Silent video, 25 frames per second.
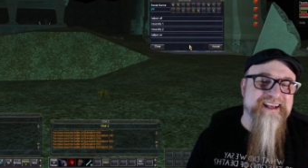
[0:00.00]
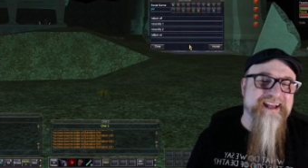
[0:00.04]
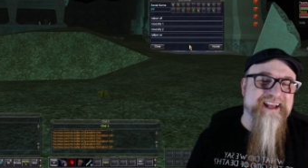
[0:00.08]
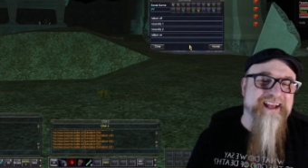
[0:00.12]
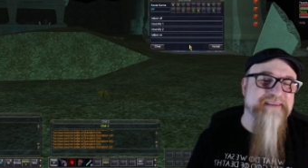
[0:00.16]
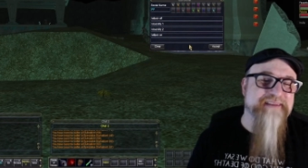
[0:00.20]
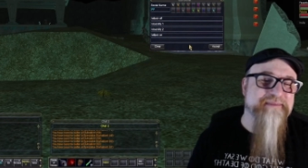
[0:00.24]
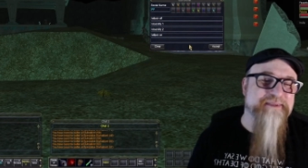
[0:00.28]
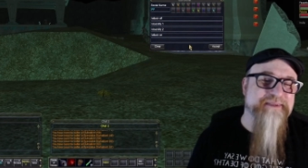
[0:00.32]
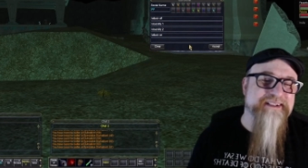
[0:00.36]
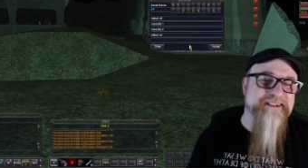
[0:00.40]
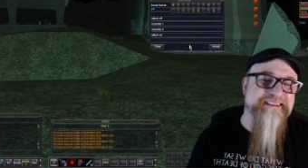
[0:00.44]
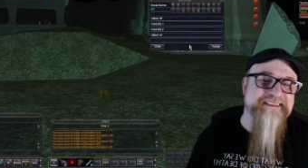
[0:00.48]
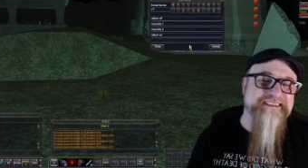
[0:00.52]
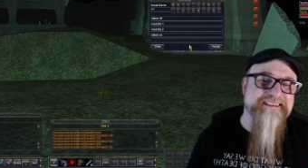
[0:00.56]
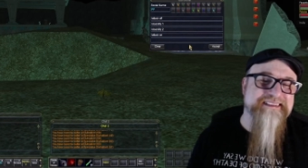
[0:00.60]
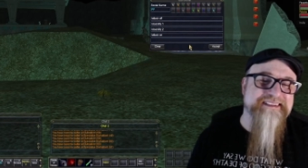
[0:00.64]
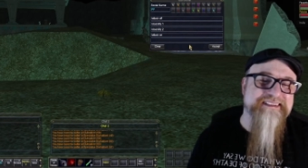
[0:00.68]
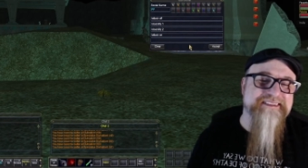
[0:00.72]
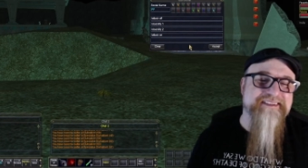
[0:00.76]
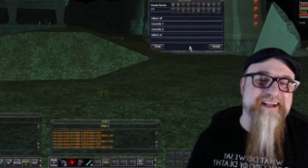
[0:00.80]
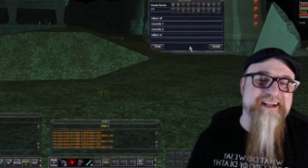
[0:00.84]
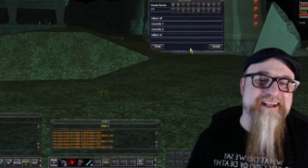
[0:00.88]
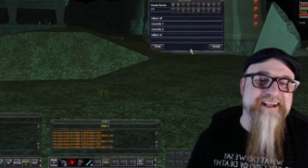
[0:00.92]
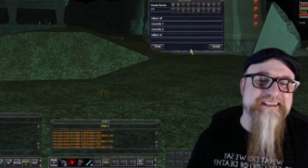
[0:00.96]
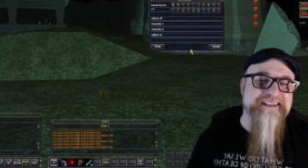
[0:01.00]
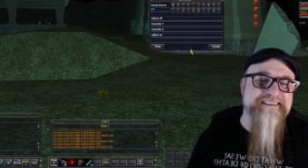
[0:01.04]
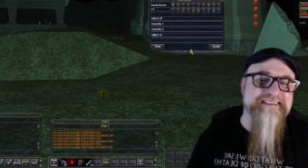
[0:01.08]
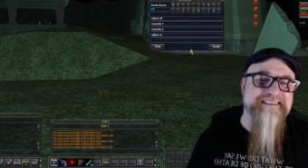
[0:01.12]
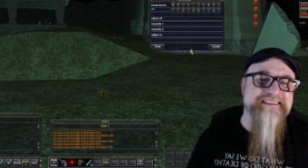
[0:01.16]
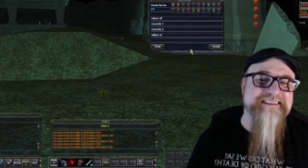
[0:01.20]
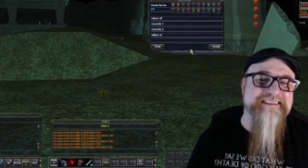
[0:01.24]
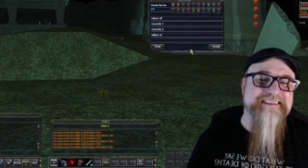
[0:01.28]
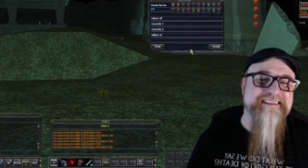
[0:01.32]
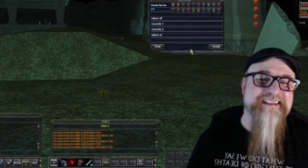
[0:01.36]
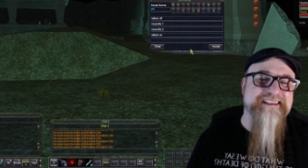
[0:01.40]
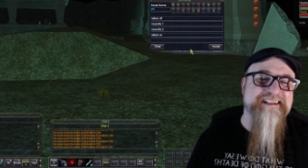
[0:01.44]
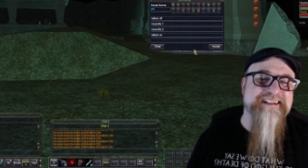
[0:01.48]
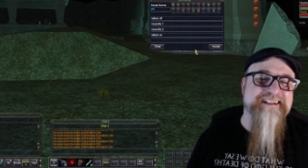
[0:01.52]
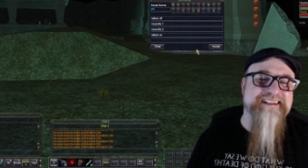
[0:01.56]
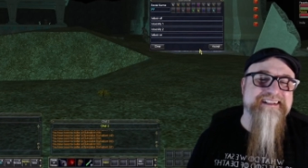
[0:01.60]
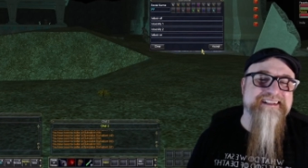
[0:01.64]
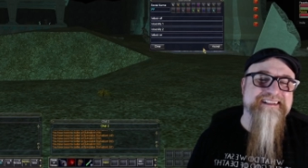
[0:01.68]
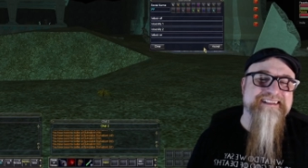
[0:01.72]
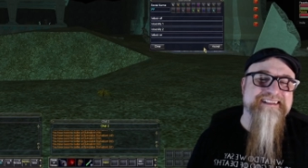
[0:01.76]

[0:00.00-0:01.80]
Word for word: I put two A's instead of...